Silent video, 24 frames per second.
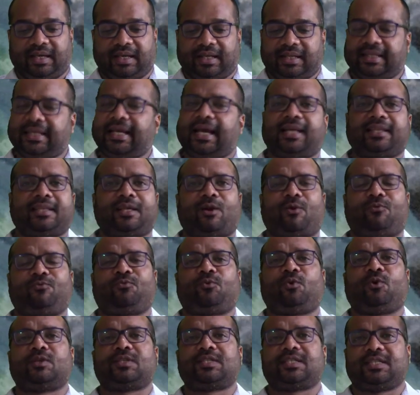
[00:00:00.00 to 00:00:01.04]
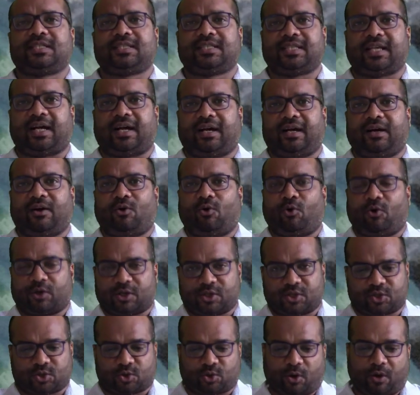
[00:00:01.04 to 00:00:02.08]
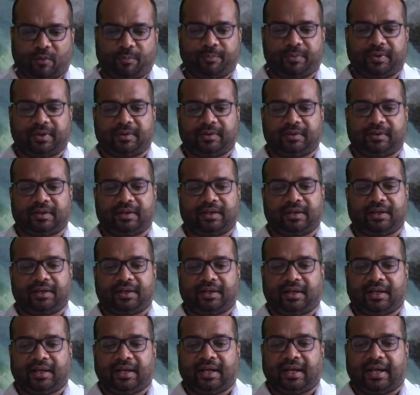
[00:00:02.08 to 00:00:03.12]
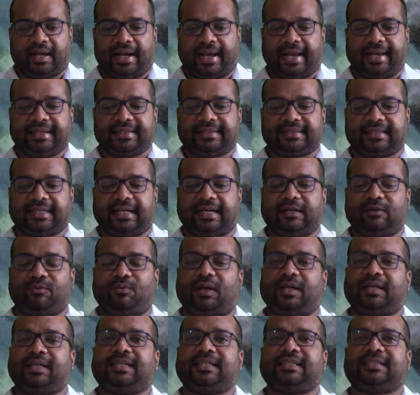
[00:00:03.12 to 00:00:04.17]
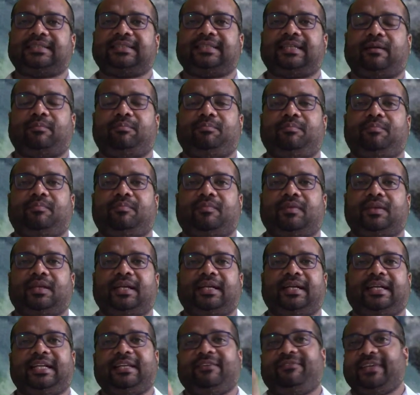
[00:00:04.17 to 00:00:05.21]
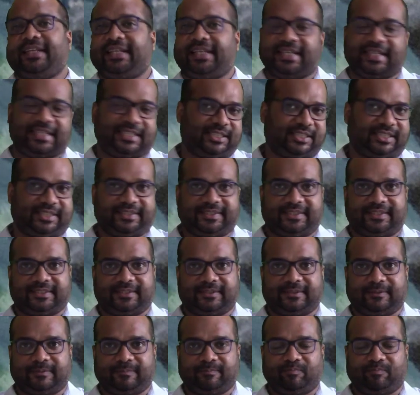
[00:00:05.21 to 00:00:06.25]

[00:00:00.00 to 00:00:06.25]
The other, of course, is the horoscope, and third one is the divinations.